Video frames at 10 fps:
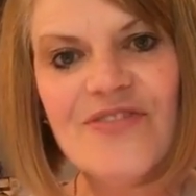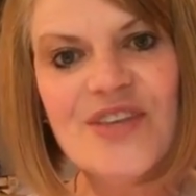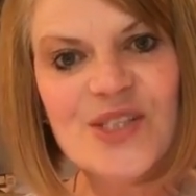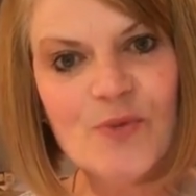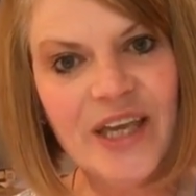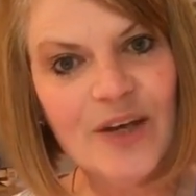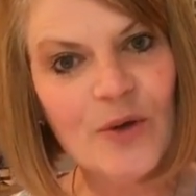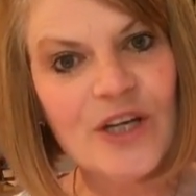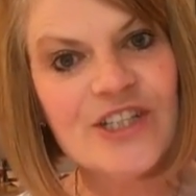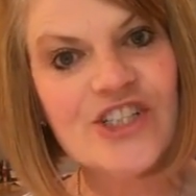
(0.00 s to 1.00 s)
This week,
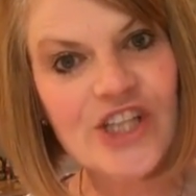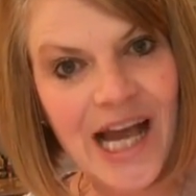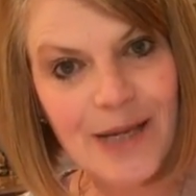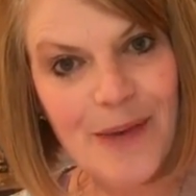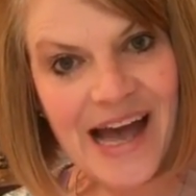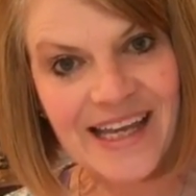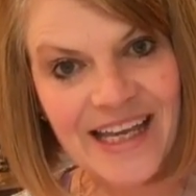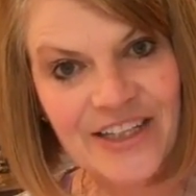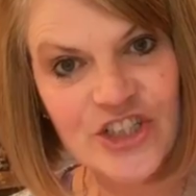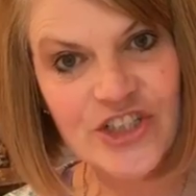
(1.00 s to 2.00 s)
check back
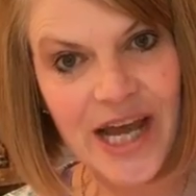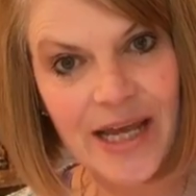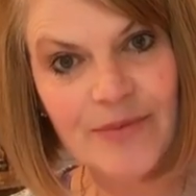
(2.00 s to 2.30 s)
each day.